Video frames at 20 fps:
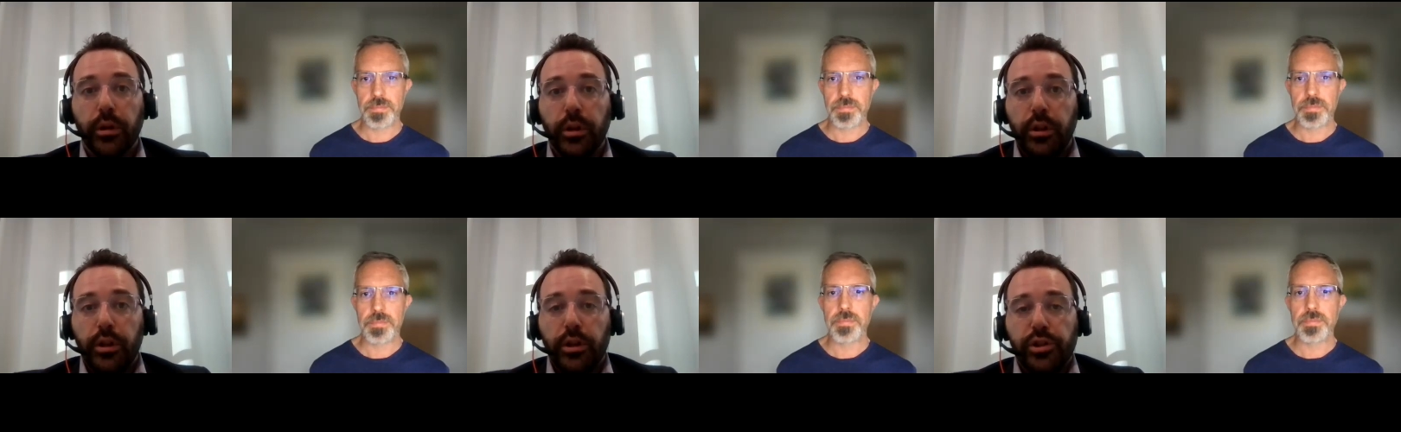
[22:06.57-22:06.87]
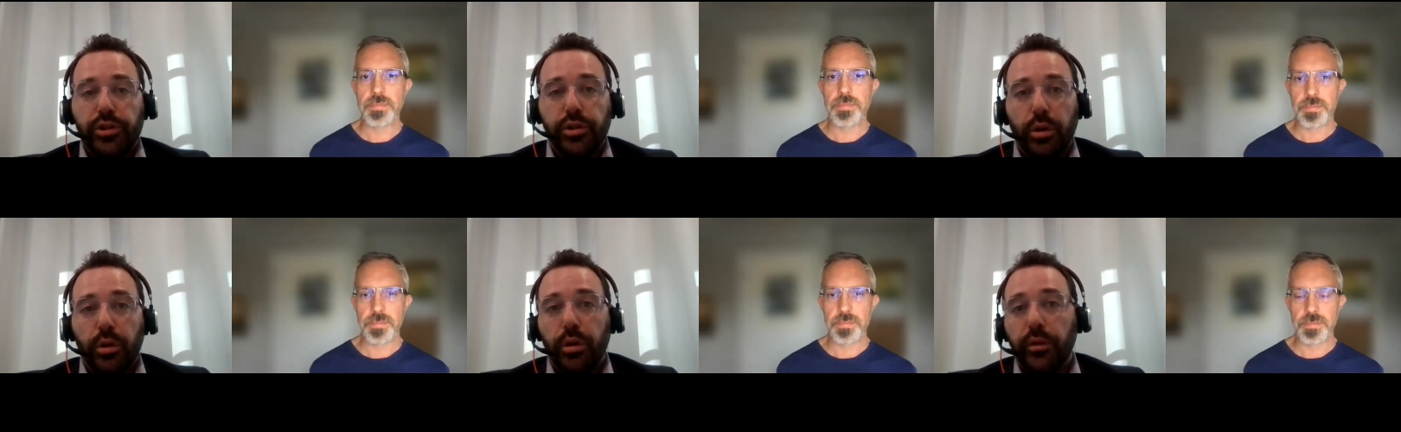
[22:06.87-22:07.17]

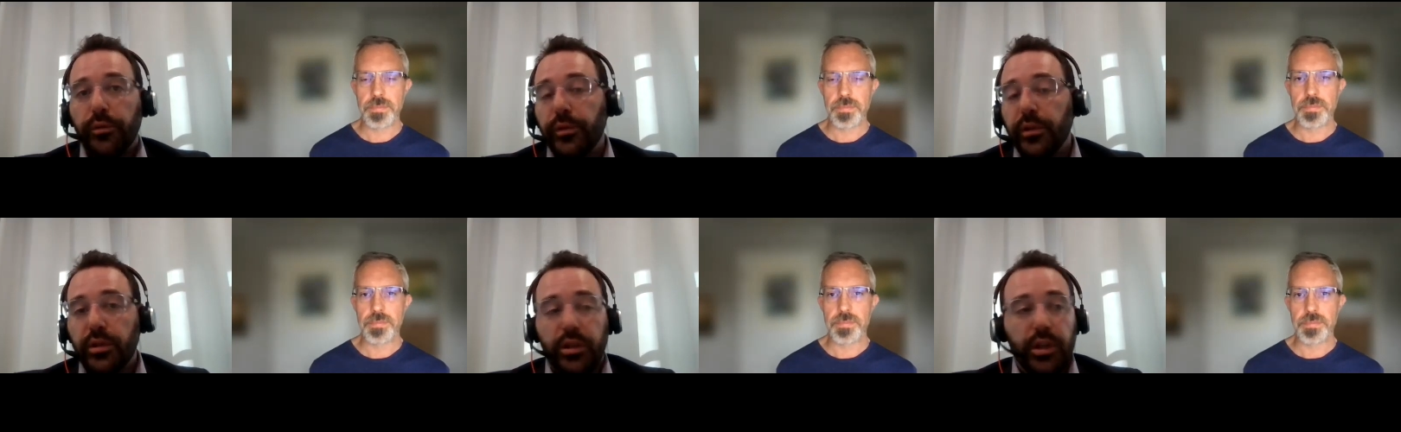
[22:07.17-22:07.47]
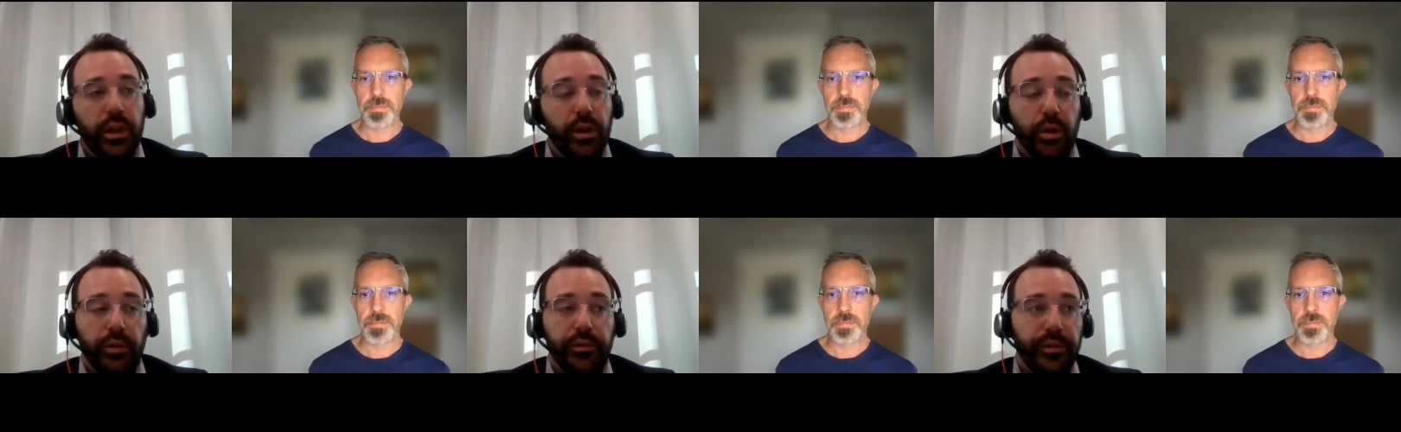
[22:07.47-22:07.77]
Speaker 1: So if it, you
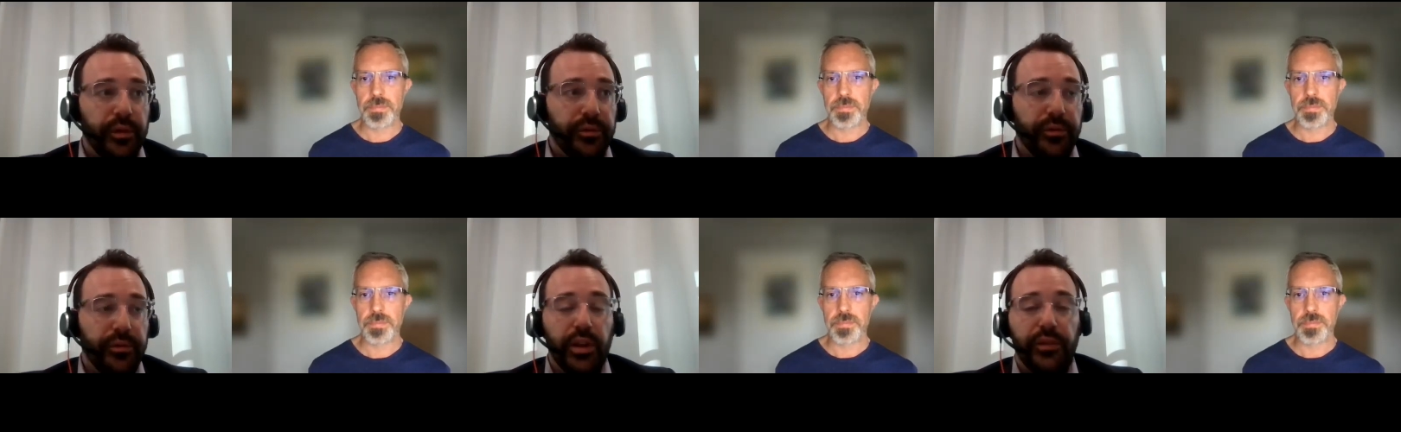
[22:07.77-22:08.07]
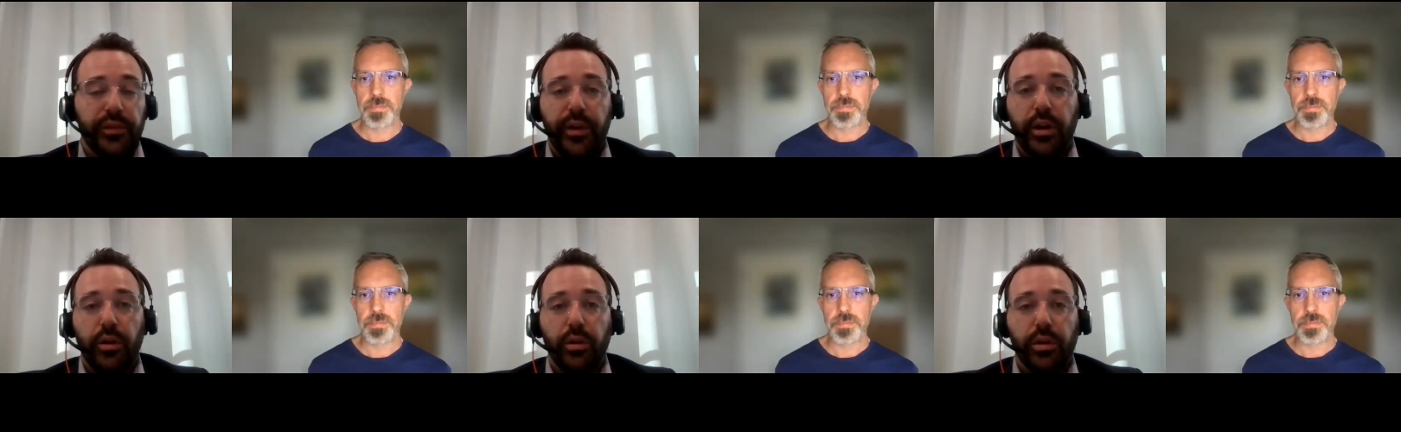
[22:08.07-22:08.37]
know, if, if
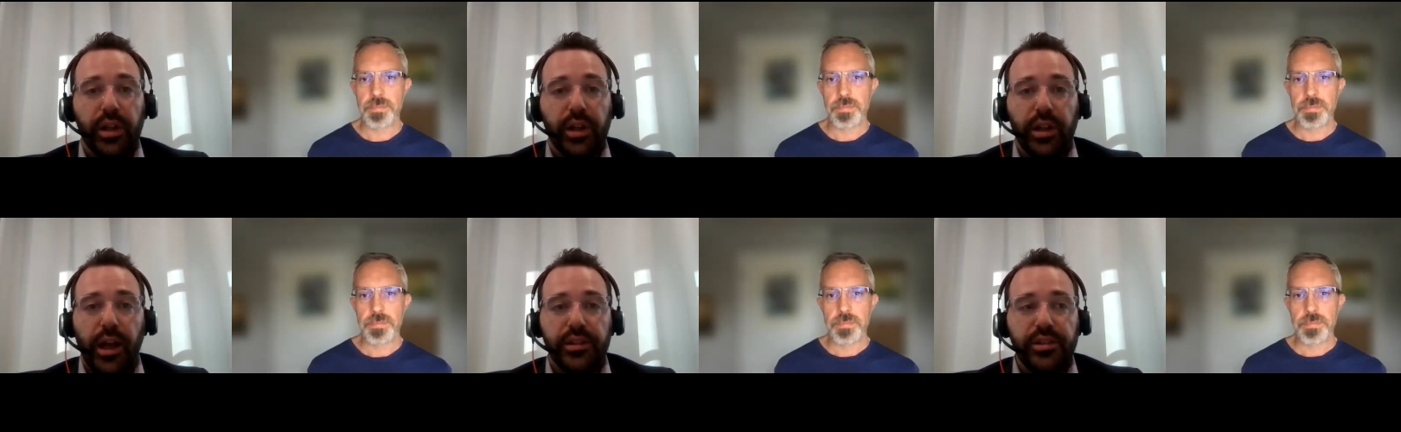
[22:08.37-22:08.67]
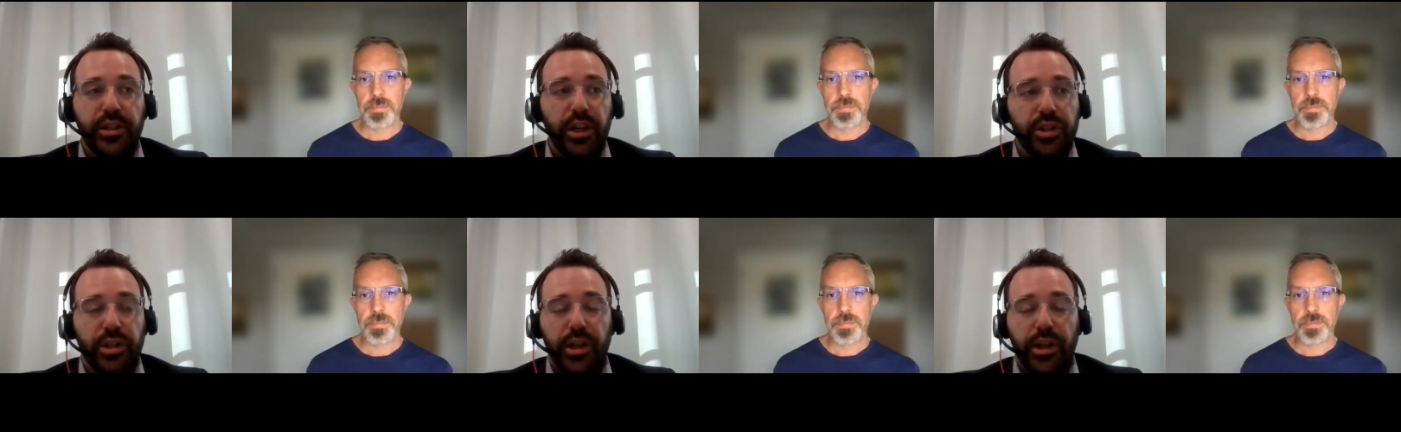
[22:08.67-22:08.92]
federal legalization